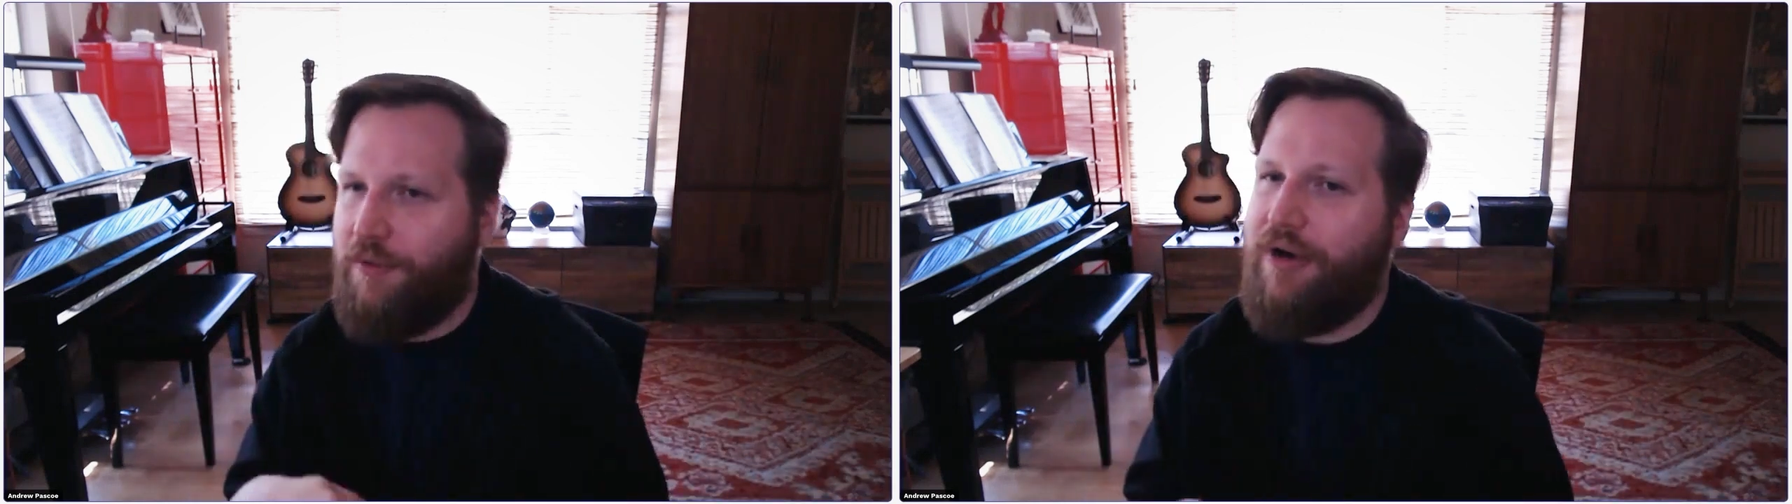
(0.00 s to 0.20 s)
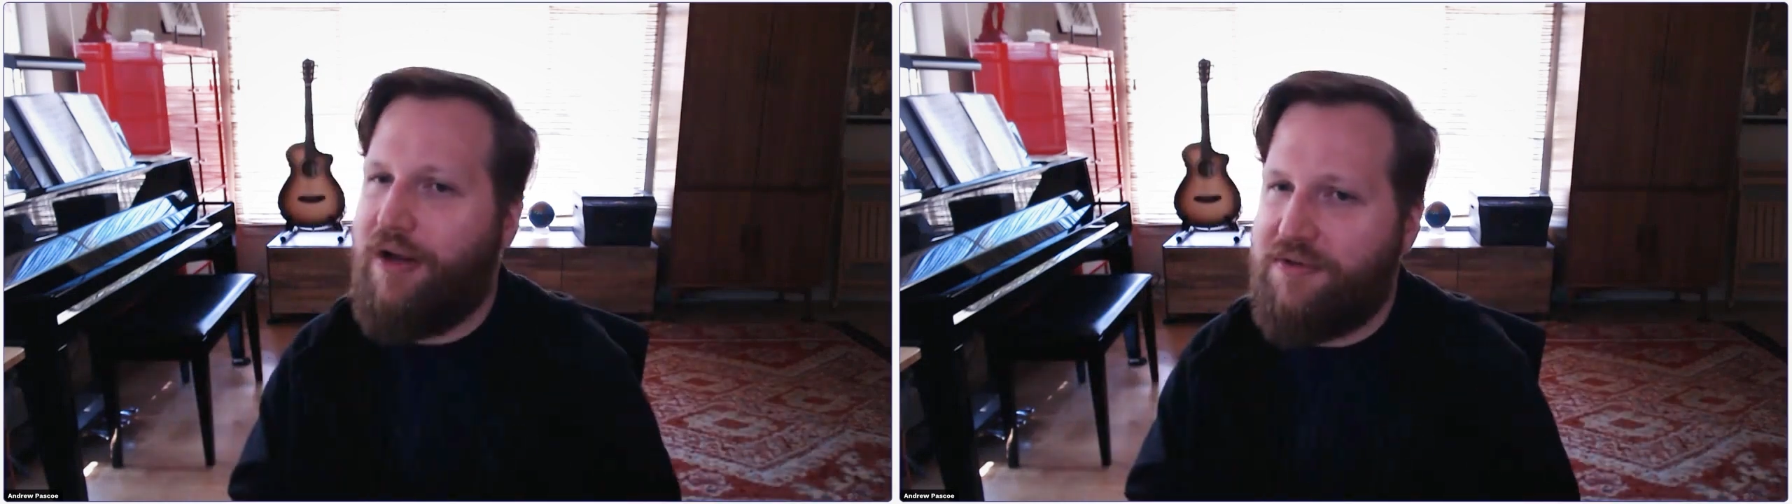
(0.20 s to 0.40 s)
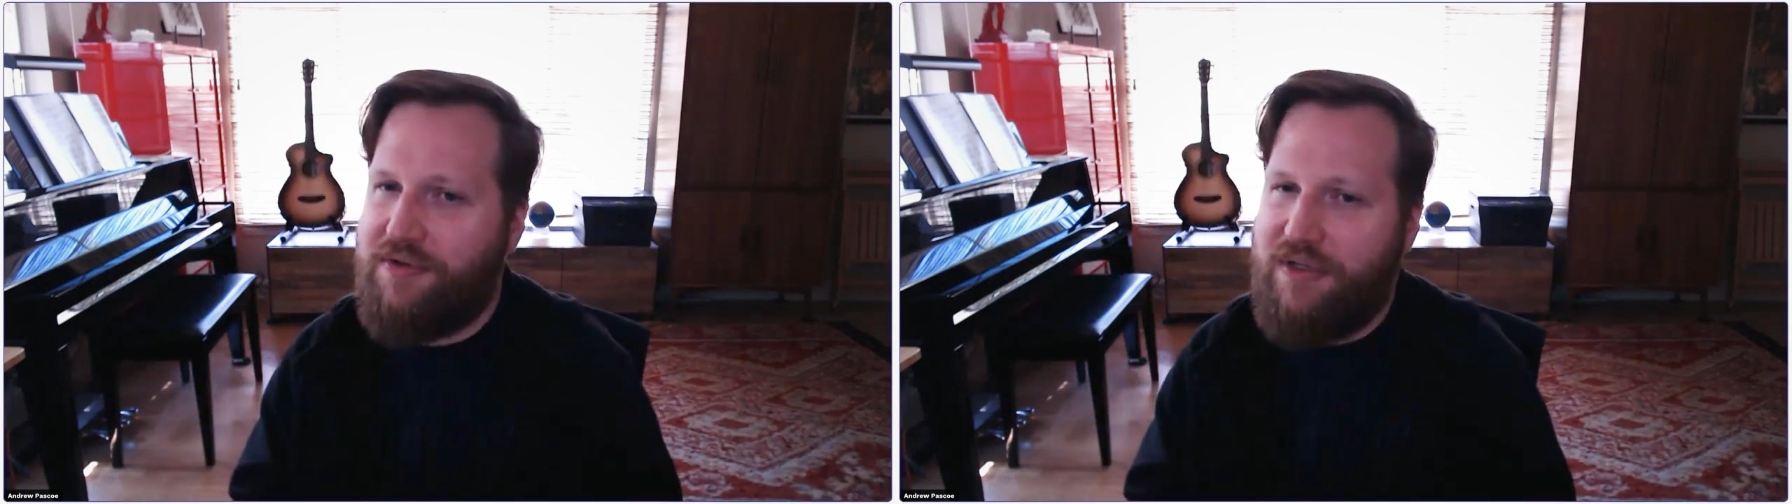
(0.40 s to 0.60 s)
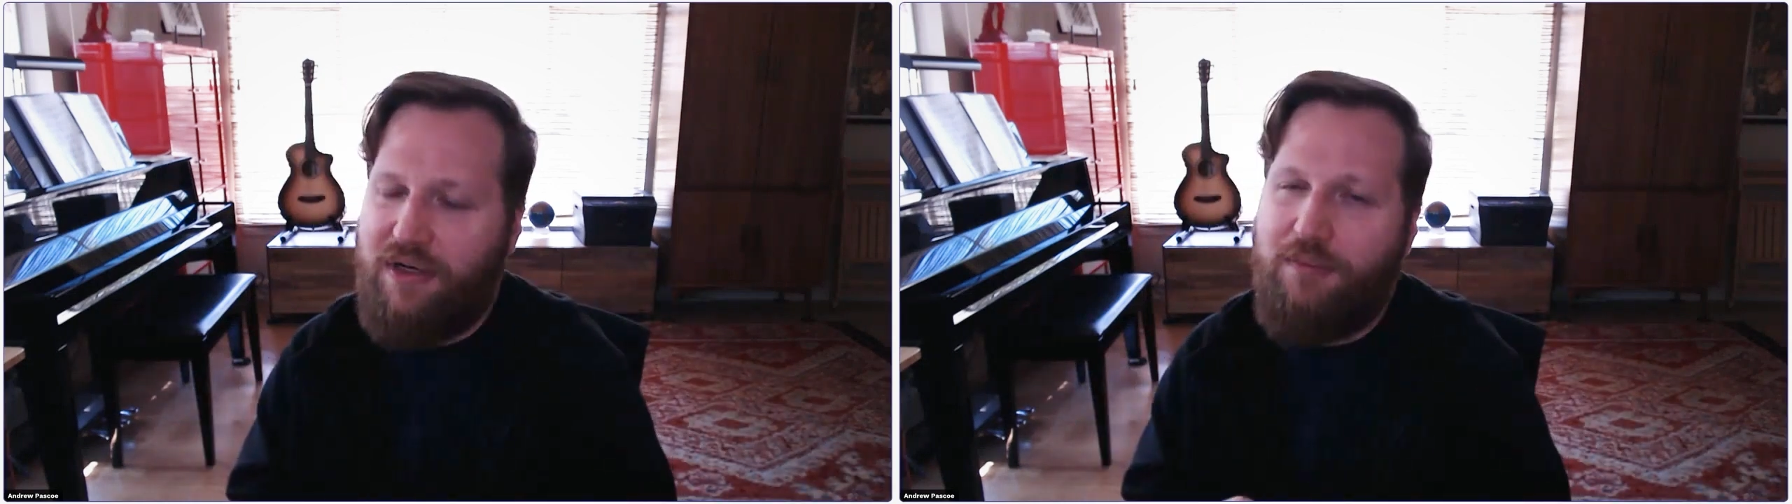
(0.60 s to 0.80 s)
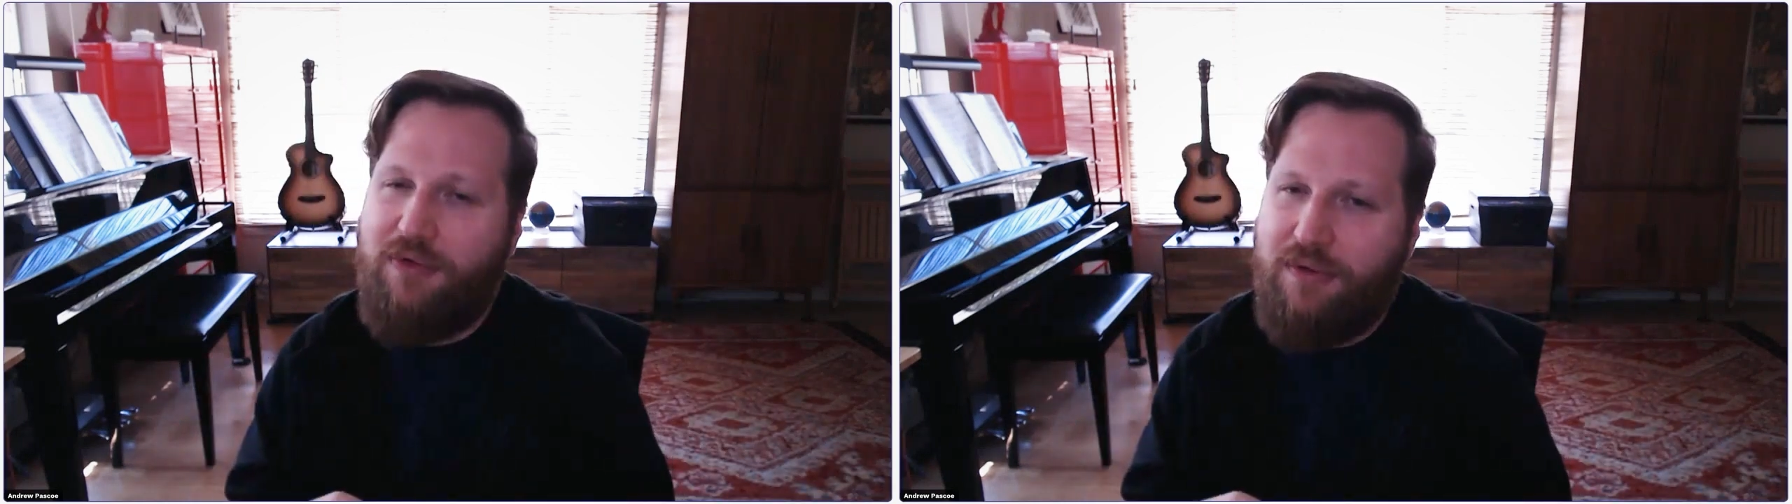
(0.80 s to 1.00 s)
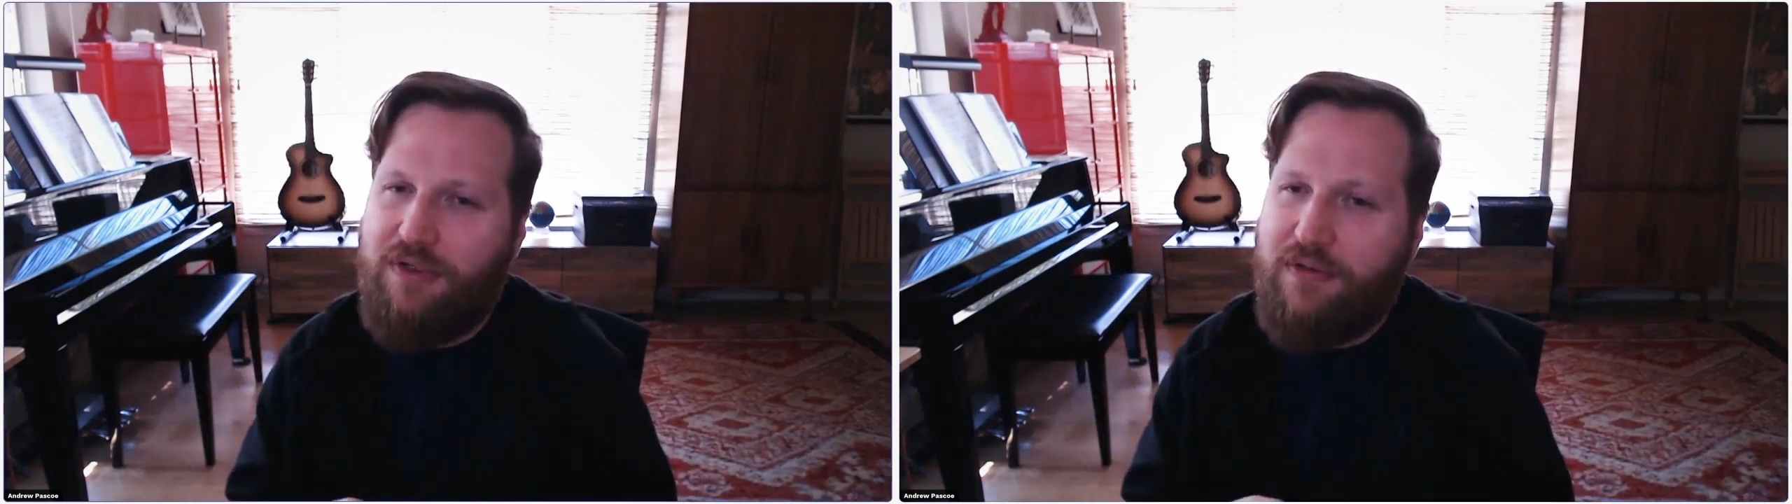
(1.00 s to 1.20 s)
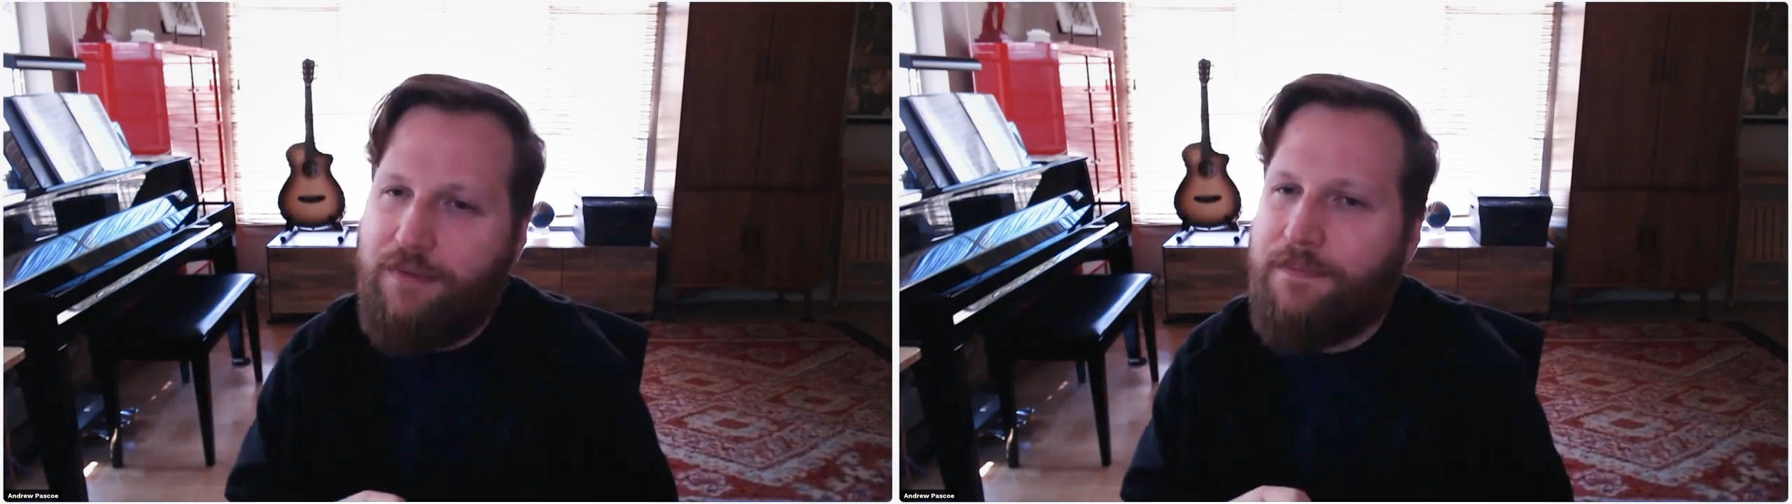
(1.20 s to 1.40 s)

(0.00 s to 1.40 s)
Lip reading: browsers end up doing too.